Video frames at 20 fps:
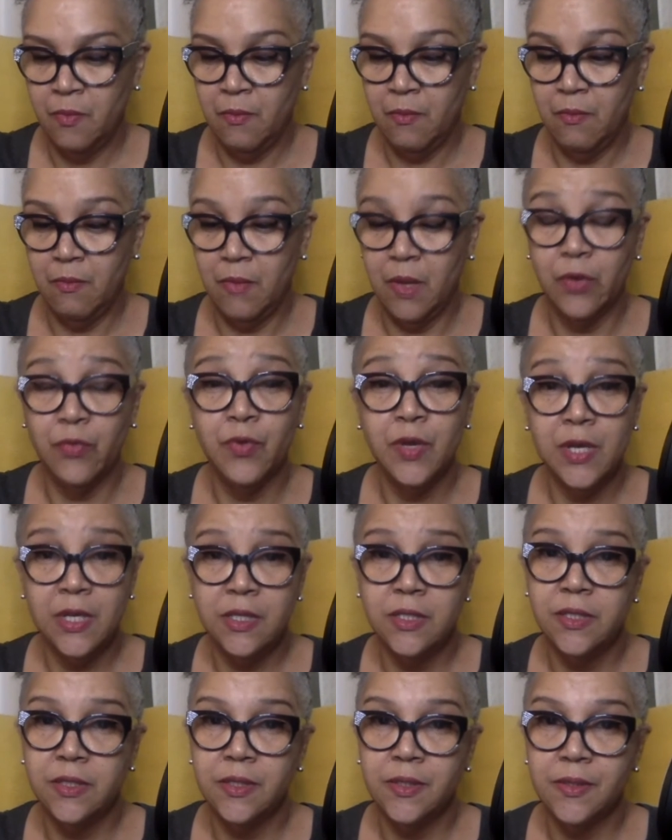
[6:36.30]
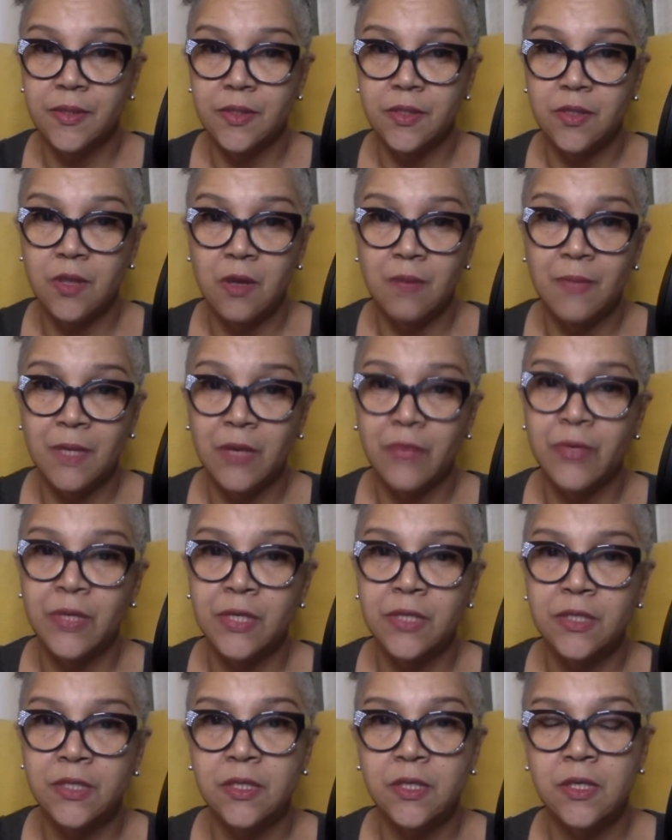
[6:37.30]
my green tea, because all my green
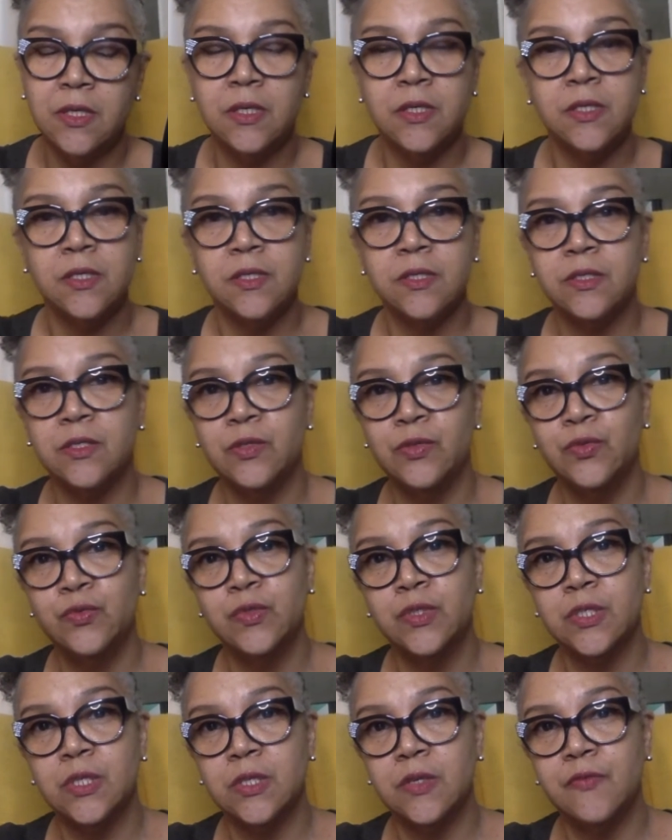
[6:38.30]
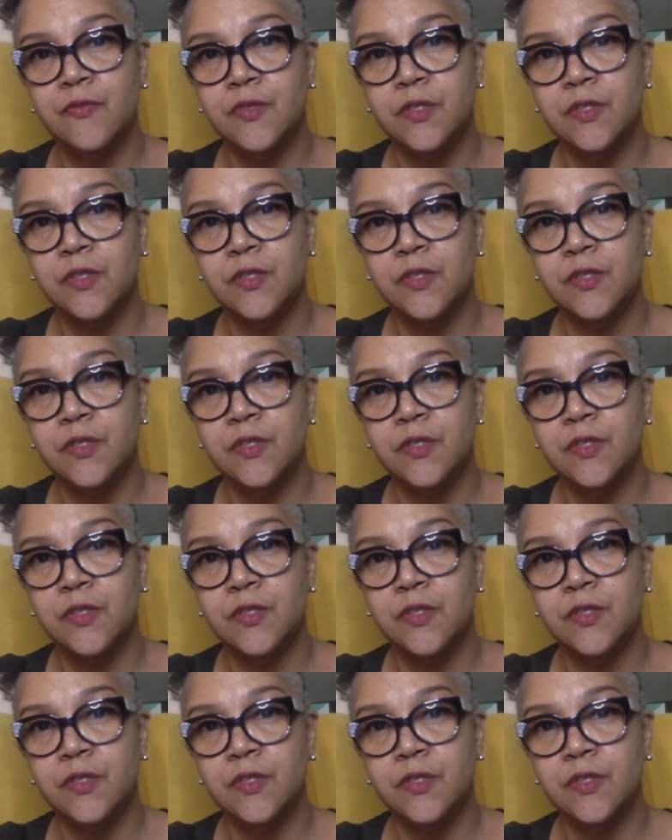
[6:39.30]
tea is loose leaf